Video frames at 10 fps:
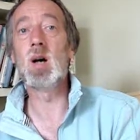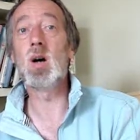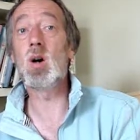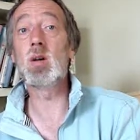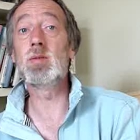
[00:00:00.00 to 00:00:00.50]
A
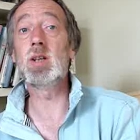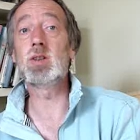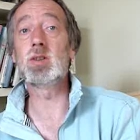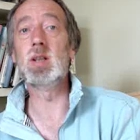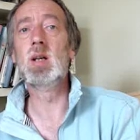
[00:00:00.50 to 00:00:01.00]
hollow
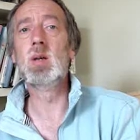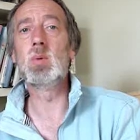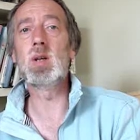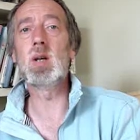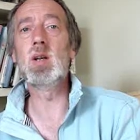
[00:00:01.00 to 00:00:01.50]
victory
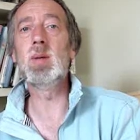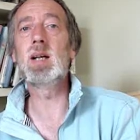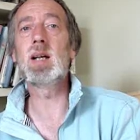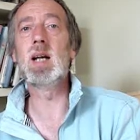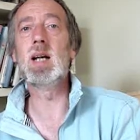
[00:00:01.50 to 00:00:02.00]
would only be
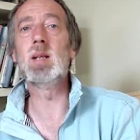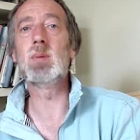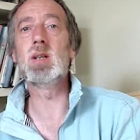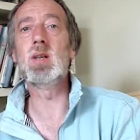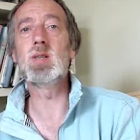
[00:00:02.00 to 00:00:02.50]
gained
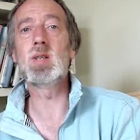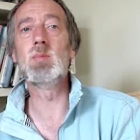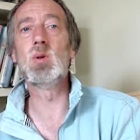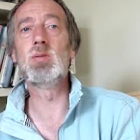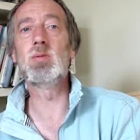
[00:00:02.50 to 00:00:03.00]
by using
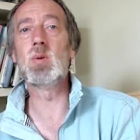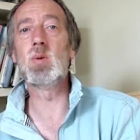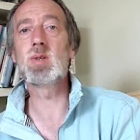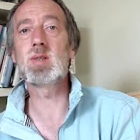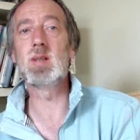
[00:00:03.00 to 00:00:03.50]
more
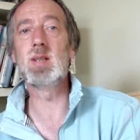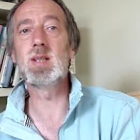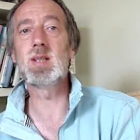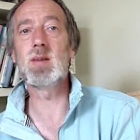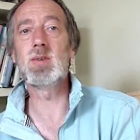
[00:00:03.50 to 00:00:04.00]
force than
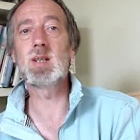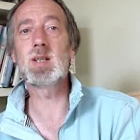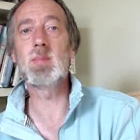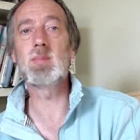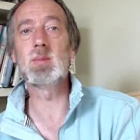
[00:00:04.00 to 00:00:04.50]
is ever
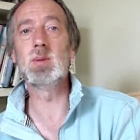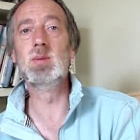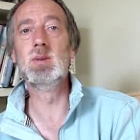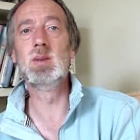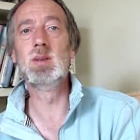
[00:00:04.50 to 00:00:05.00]
acceptable.
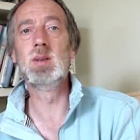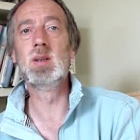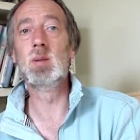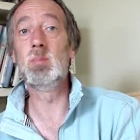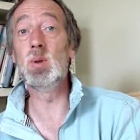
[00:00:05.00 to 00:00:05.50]

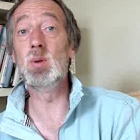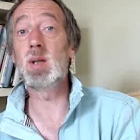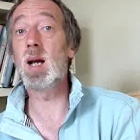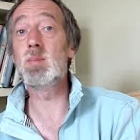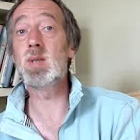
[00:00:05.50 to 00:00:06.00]
Boot
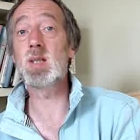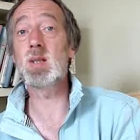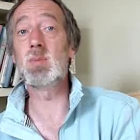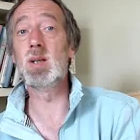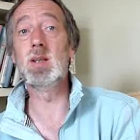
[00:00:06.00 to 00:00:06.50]
camp
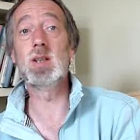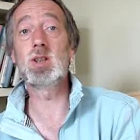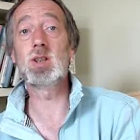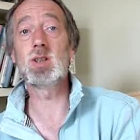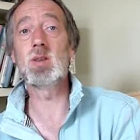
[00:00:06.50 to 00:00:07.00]
discipline is
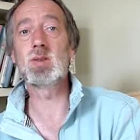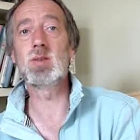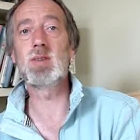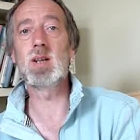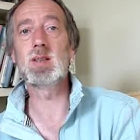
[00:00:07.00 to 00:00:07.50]
just not
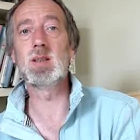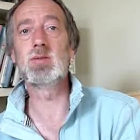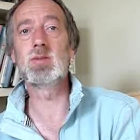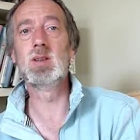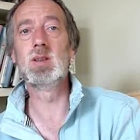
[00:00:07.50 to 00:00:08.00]
effective.